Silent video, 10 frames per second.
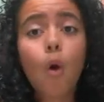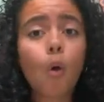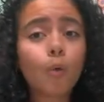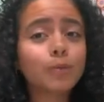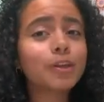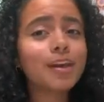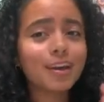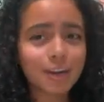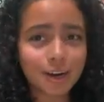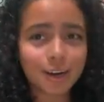only
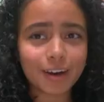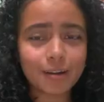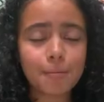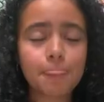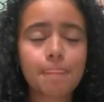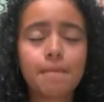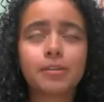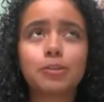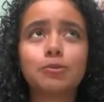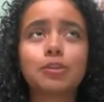occurred
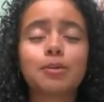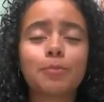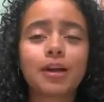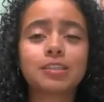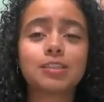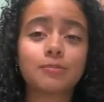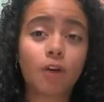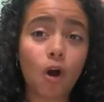due to the presence of